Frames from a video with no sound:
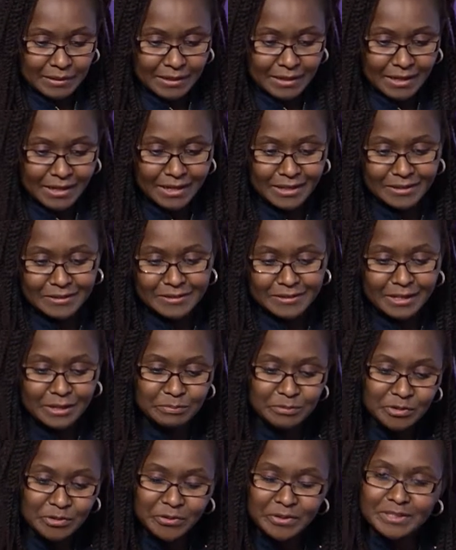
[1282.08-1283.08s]
And
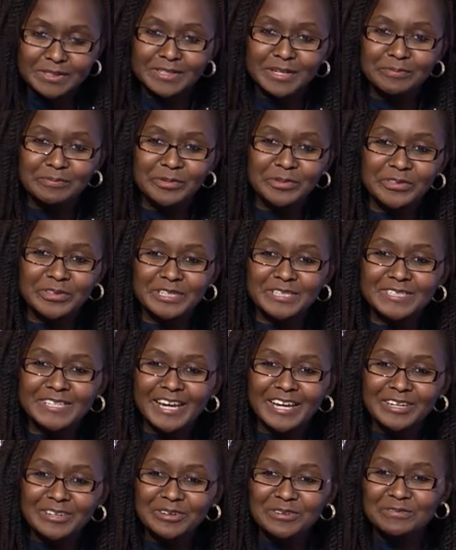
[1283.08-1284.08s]
I'm sure some of the
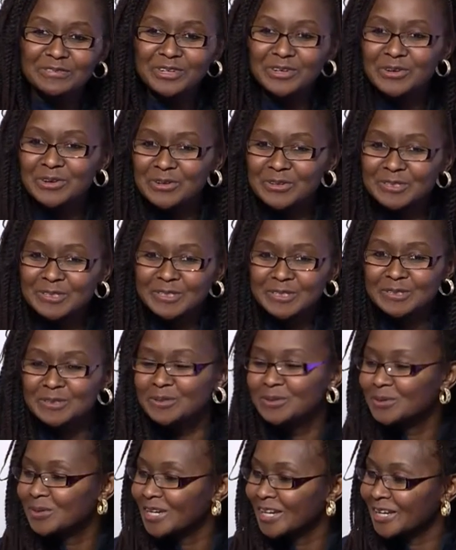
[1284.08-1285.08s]
title of the courses
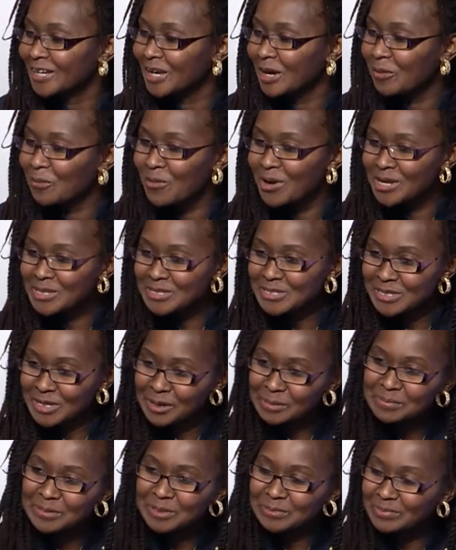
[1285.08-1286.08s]
look like a one
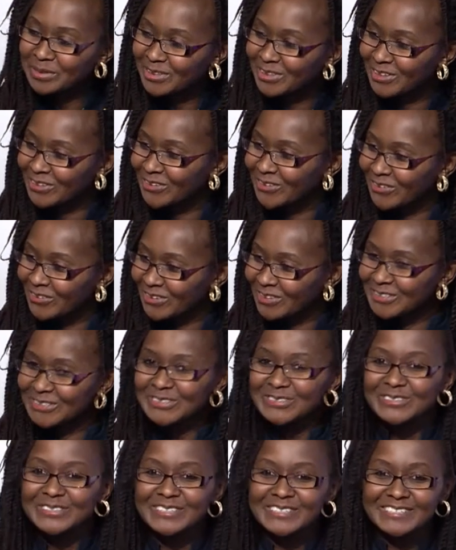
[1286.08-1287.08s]
chapter, but they go
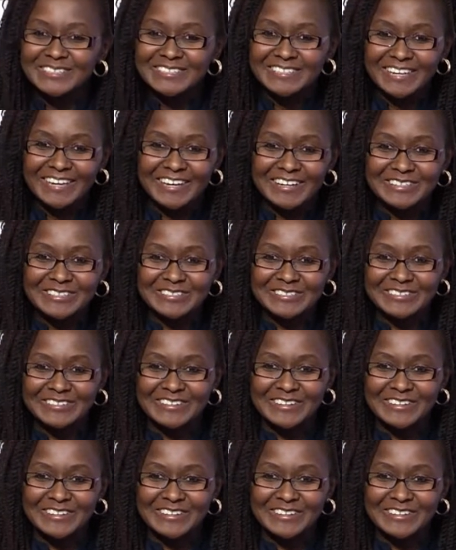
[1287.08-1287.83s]
into details.